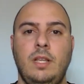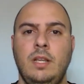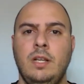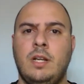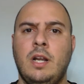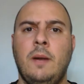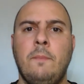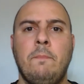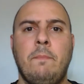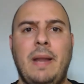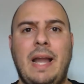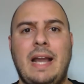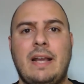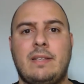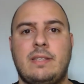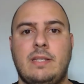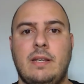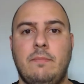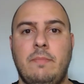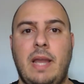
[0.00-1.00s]
come back
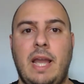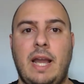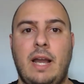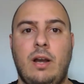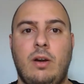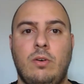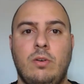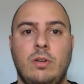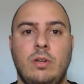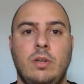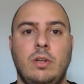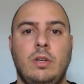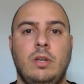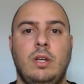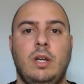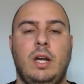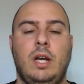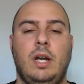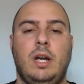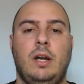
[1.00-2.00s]
somehow.
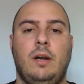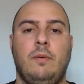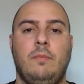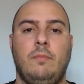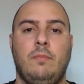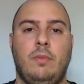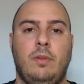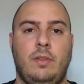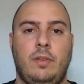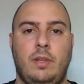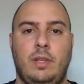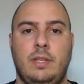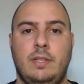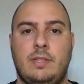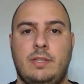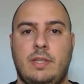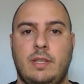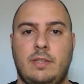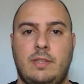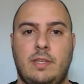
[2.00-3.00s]
At
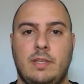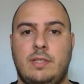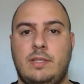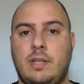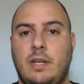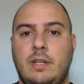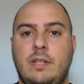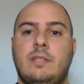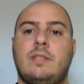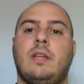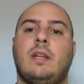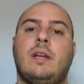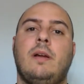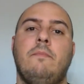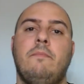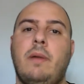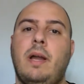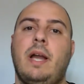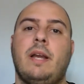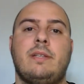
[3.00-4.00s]
least the son is going to
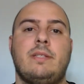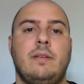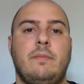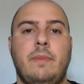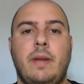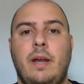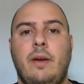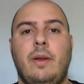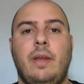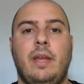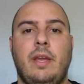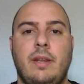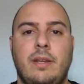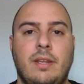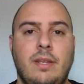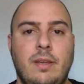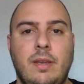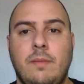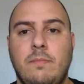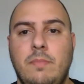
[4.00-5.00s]
come back somehow
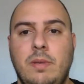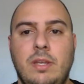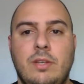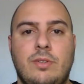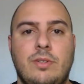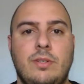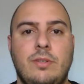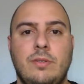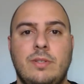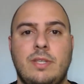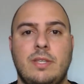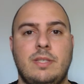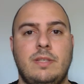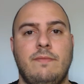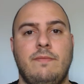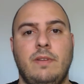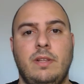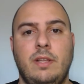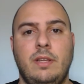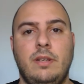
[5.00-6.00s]
and be introduced as the
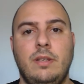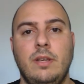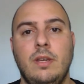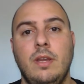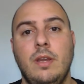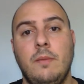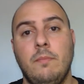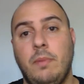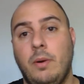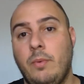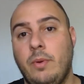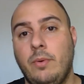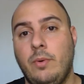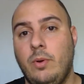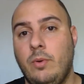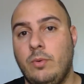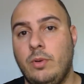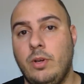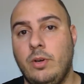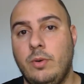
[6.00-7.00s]
villain. But we
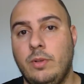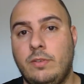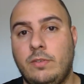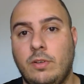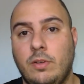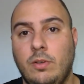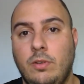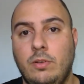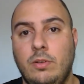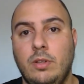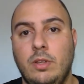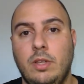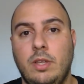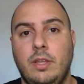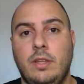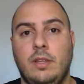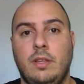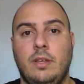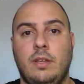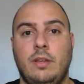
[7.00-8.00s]
won't know until
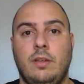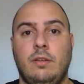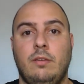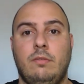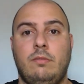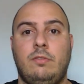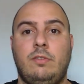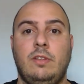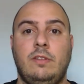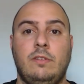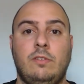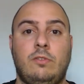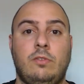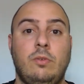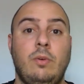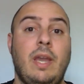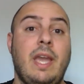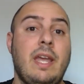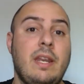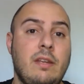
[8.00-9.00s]
the season
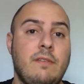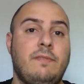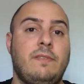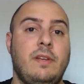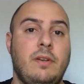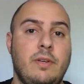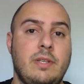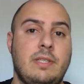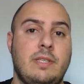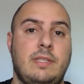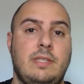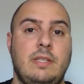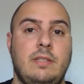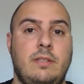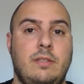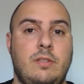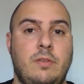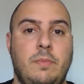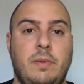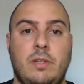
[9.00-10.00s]
2. And if there is a
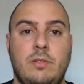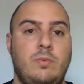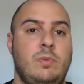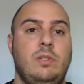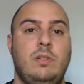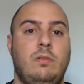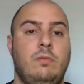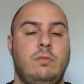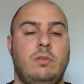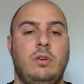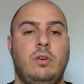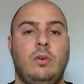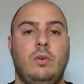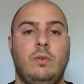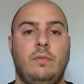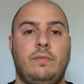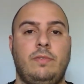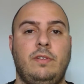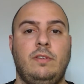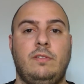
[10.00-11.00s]
season 2, because we don't know
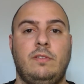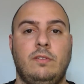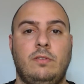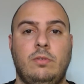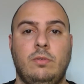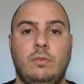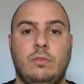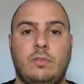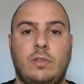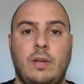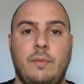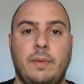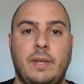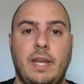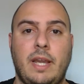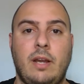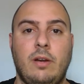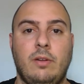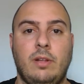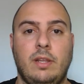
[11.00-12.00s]
if season 2 is coming
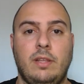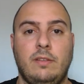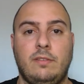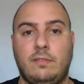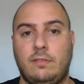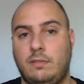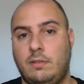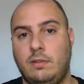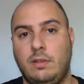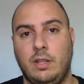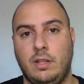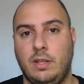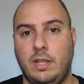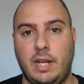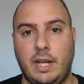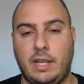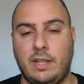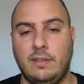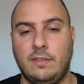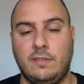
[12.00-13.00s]
out, at least none that
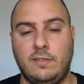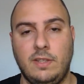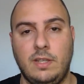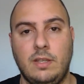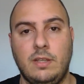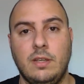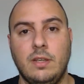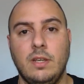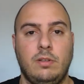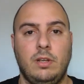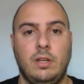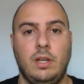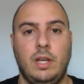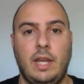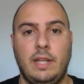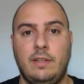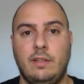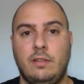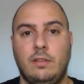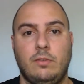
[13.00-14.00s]
I can see.
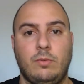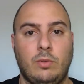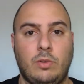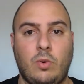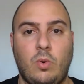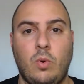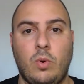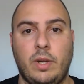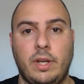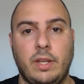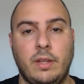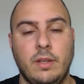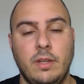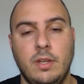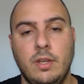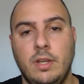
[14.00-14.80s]
I did this recording.